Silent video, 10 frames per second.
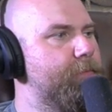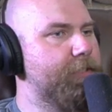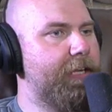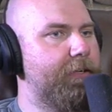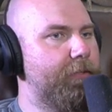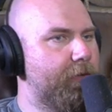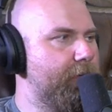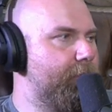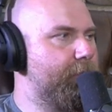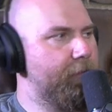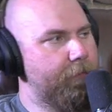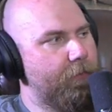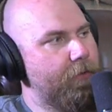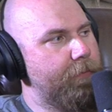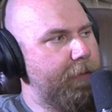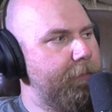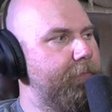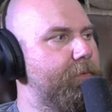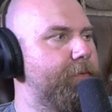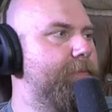Let's kind of learn a little more maybe
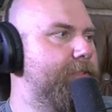before he puts